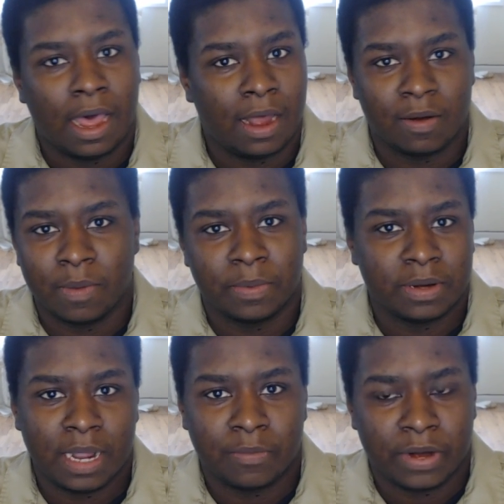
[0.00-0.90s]
I don't
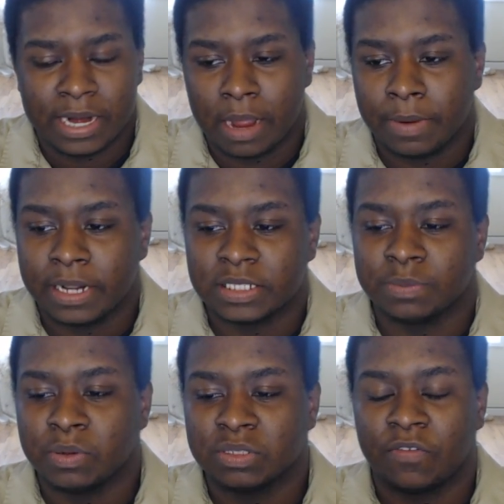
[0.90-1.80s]
remember the name right now, but it's
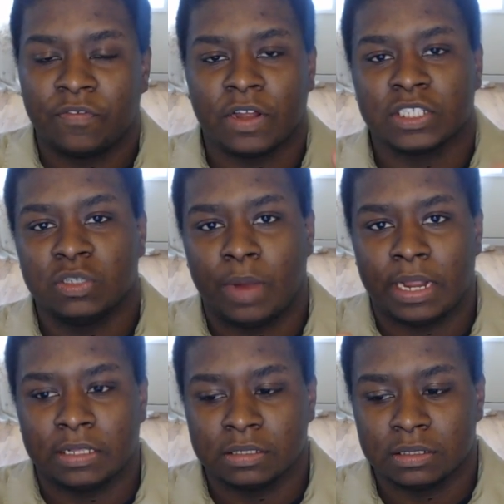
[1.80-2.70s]
supposed to
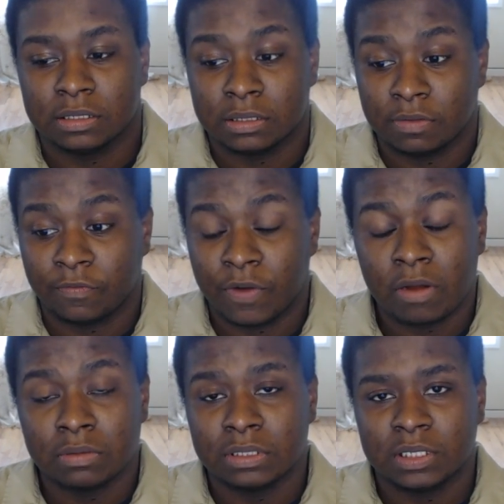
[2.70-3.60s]
fluctuate. The, the, the
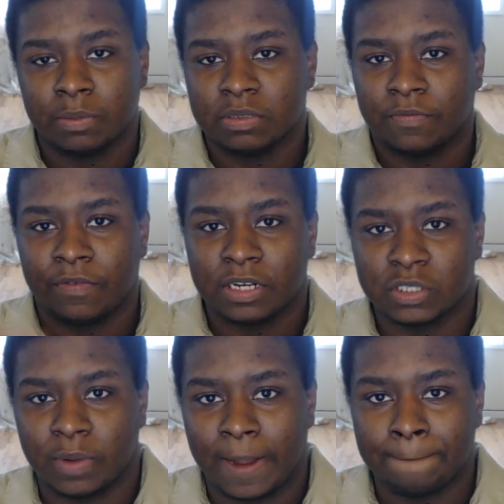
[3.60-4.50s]
frequency is supposed to
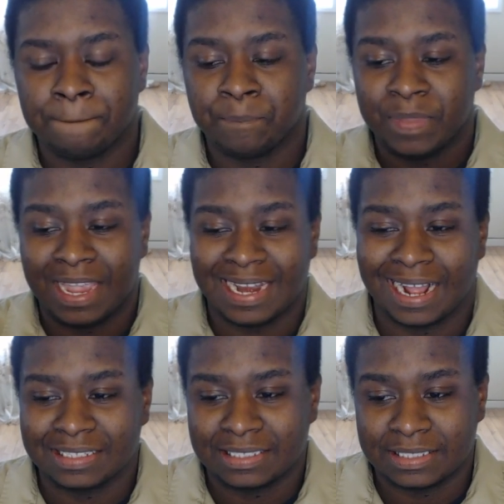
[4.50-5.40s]
fluctuate and
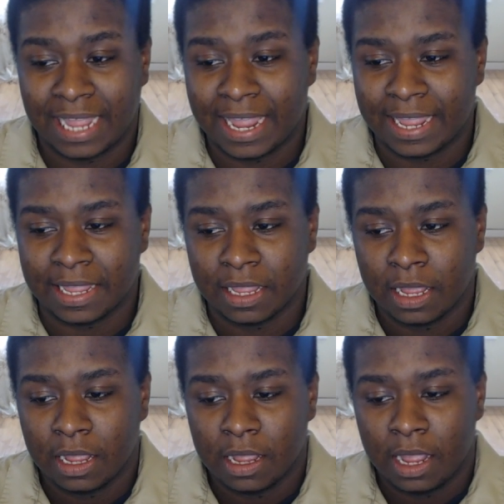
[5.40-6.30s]
not stay
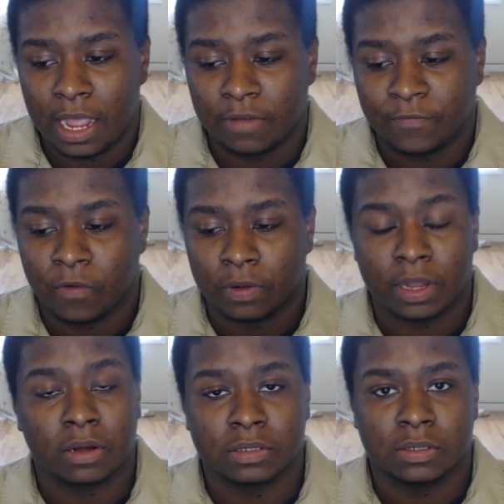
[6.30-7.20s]
at four
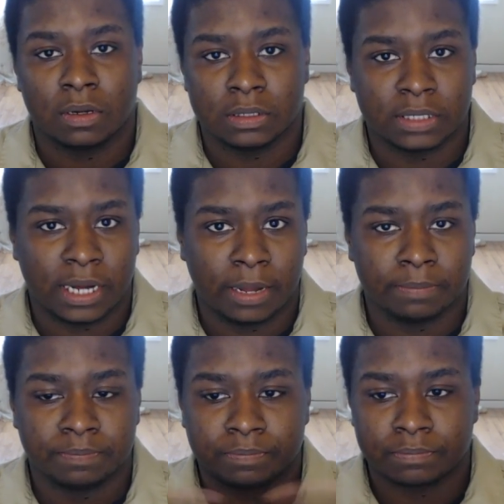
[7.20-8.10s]
gigahertz all the
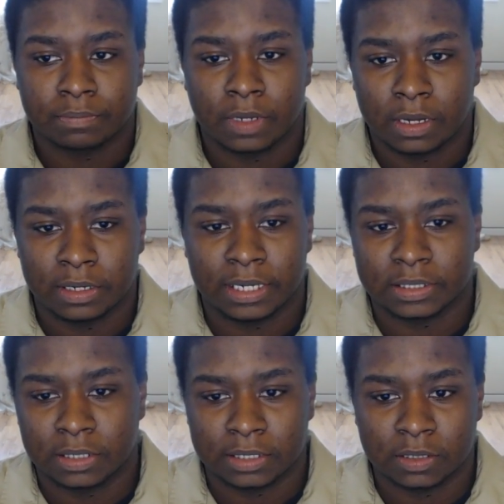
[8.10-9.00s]
time. Cause
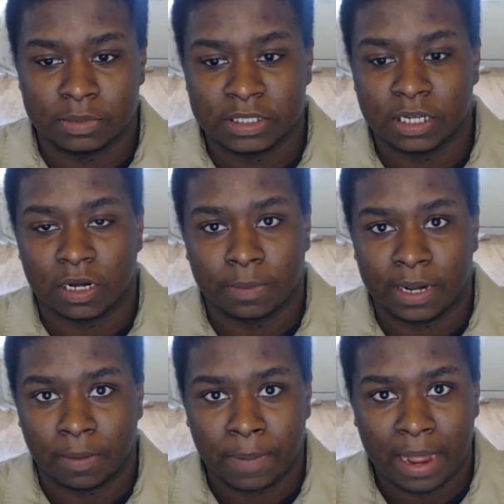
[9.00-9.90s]
that's, that's gonna be sucking up a
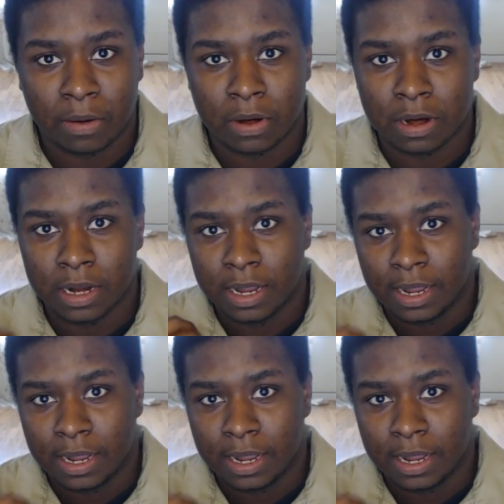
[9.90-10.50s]
lot of power.